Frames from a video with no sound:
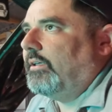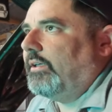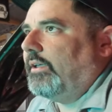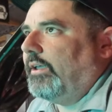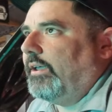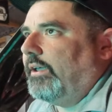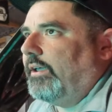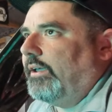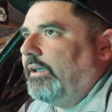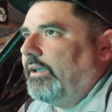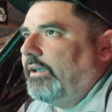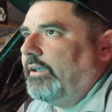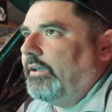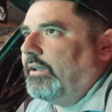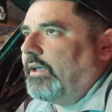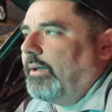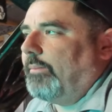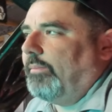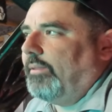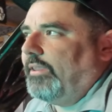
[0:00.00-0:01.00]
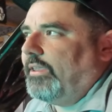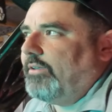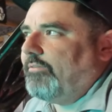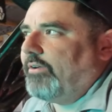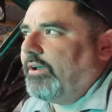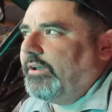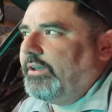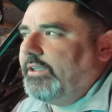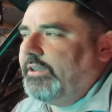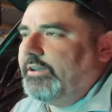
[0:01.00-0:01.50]
And I believe
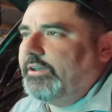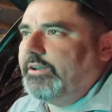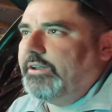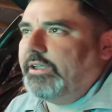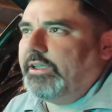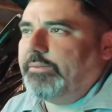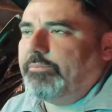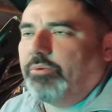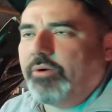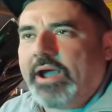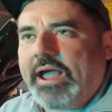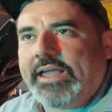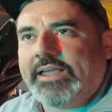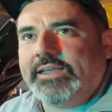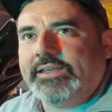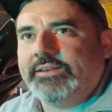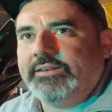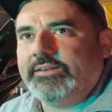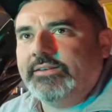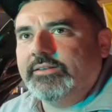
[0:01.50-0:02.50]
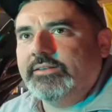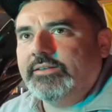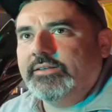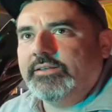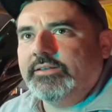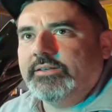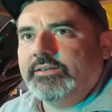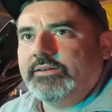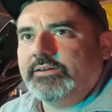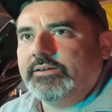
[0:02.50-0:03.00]
I needed a bracket,
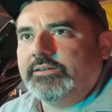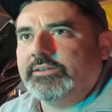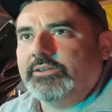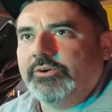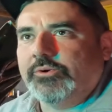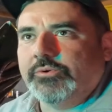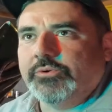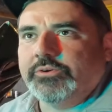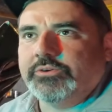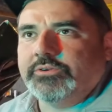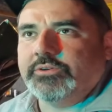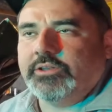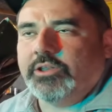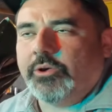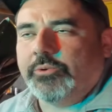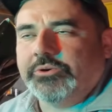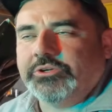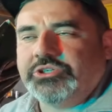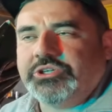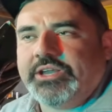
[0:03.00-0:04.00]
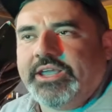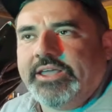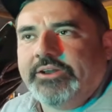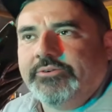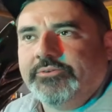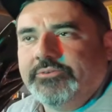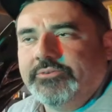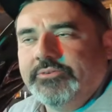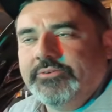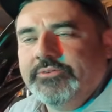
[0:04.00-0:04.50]
a lower
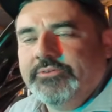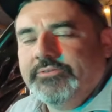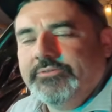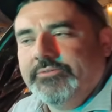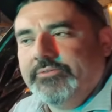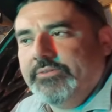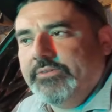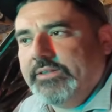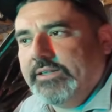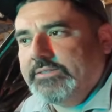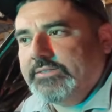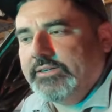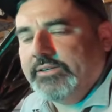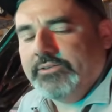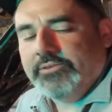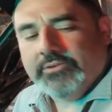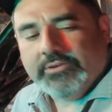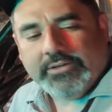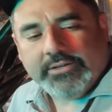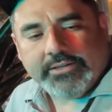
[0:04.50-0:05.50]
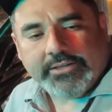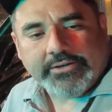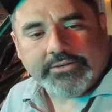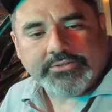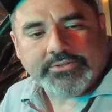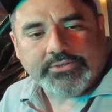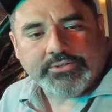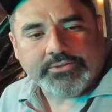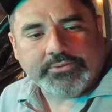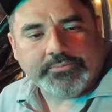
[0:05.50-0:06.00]
channel. That's included in there
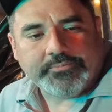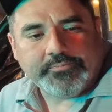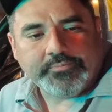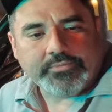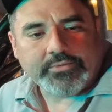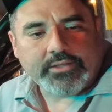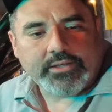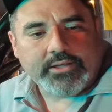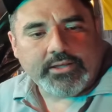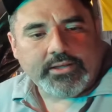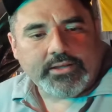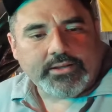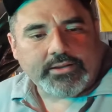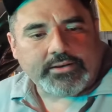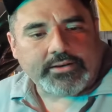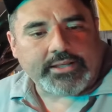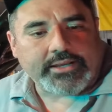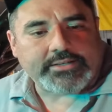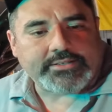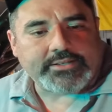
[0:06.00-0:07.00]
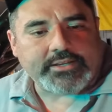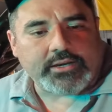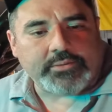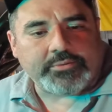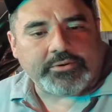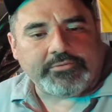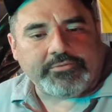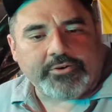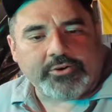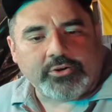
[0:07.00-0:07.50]
too. Next
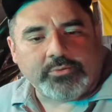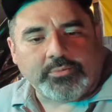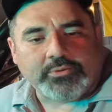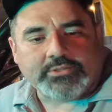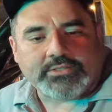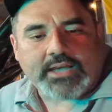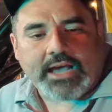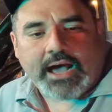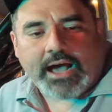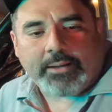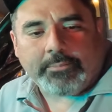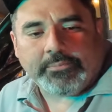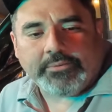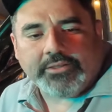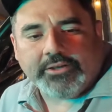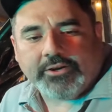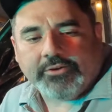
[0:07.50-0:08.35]
up, convertible top. The